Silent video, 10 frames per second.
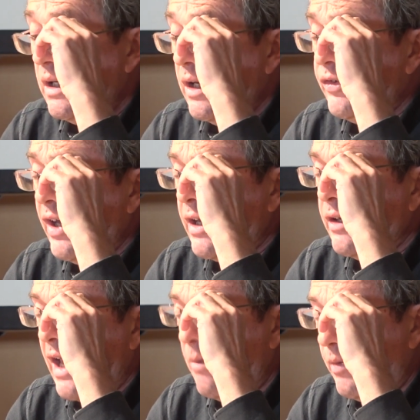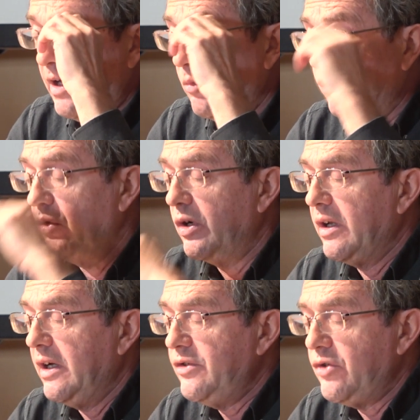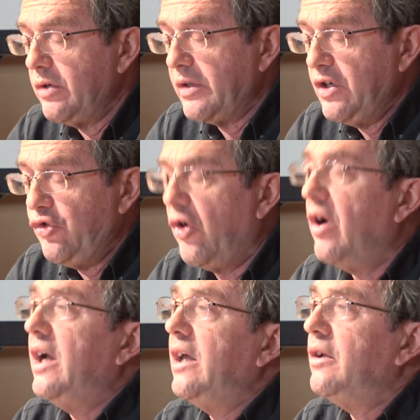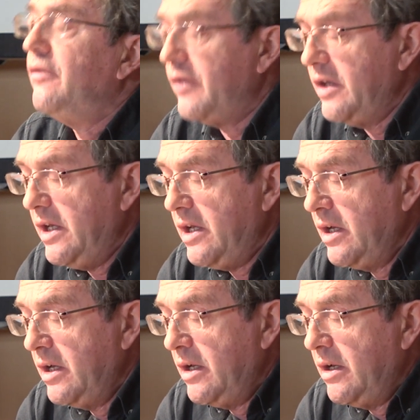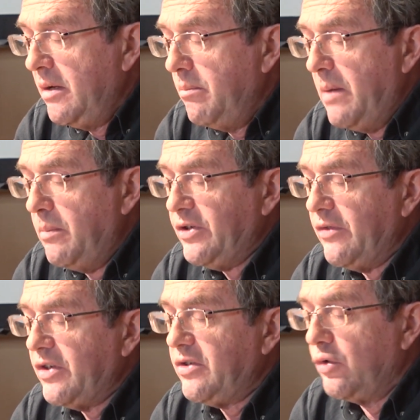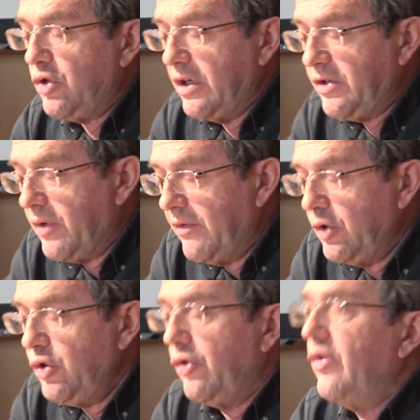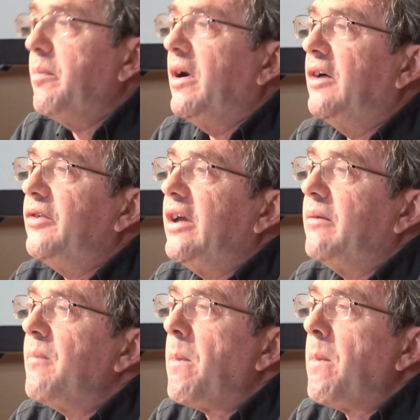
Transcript: A second campaign was organized during the trial of the members of the Socialist Revolutionary Party